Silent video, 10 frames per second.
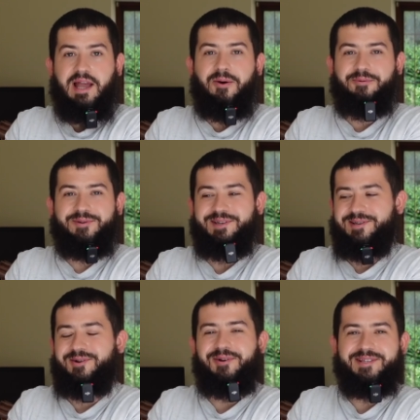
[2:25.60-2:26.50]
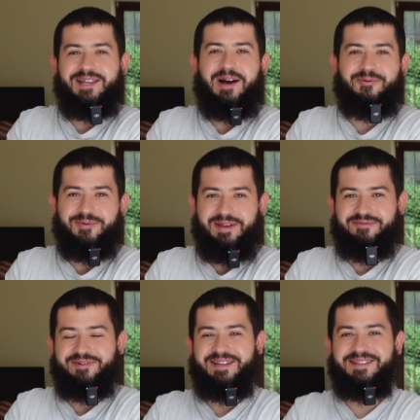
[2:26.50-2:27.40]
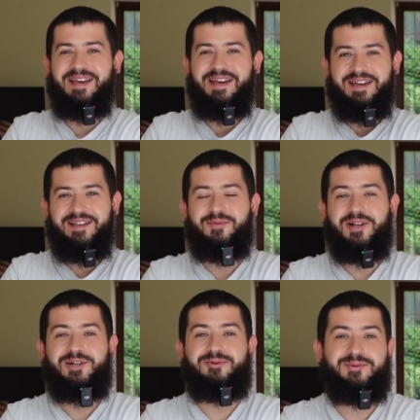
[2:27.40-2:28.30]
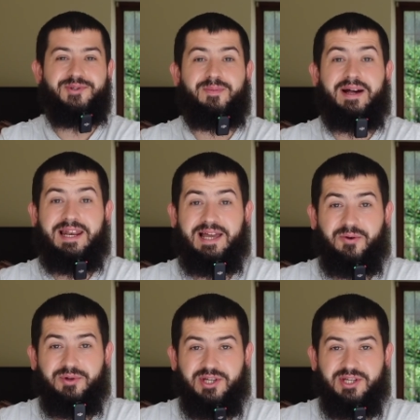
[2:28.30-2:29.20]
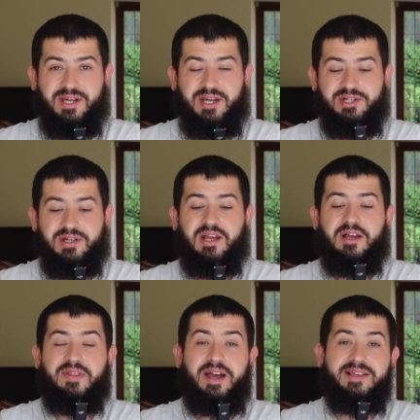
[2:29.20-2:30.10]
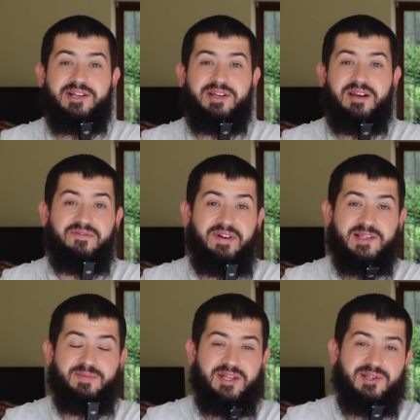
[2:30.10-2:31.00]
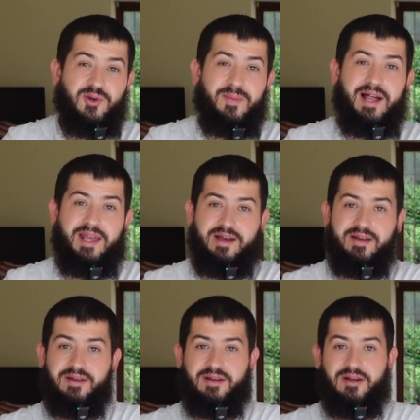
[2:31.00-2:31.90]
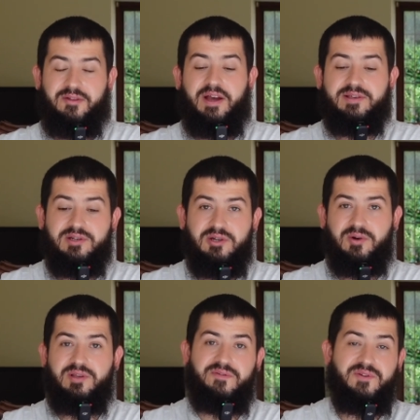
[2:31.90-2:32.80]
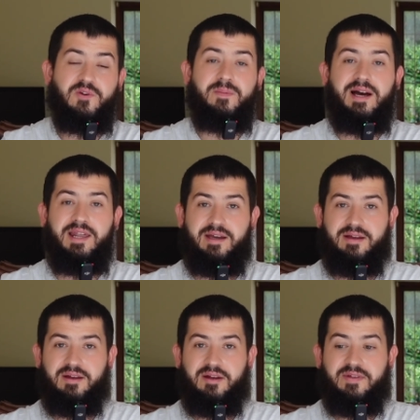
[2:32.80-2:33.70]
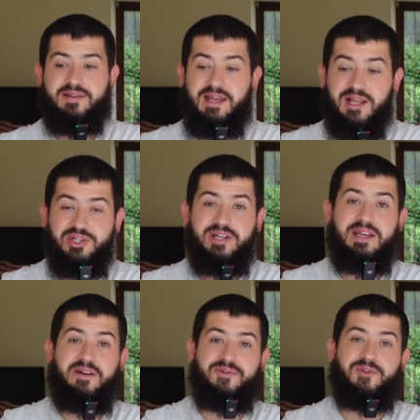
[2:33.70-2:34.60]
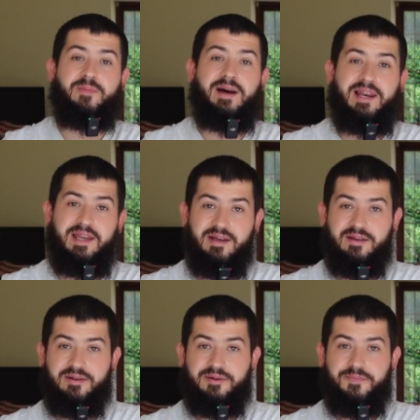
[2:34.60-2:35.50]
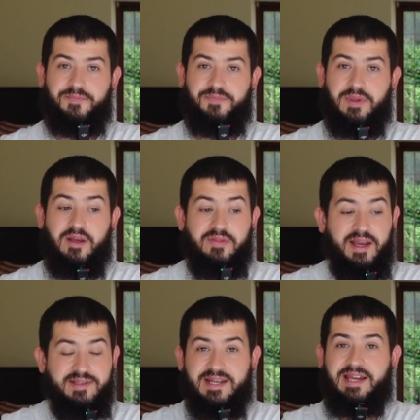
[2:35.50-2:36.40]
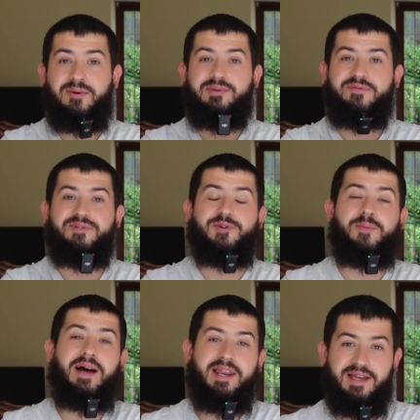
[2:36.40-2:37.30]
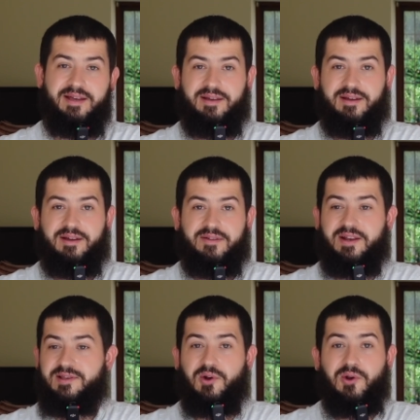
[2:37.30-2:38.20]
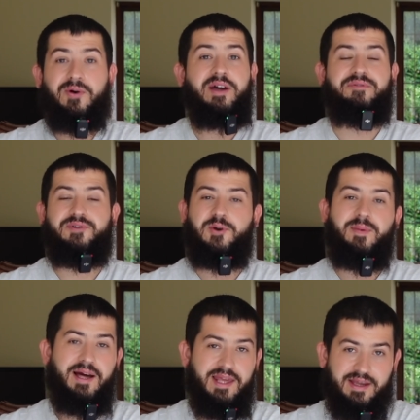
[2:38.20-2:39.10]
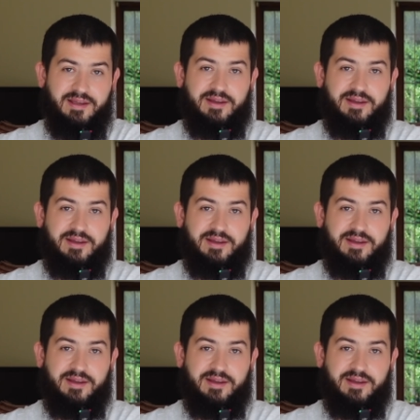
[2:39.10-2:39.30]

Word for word: hour or $6 an hour or whatever it is into our children's Somali language education, that is actually an investment in Somalia. That is a doctor for Somalia. That's an engineer for Somalia. That is an accountant for Somalia. That is a lawyer for Somalia.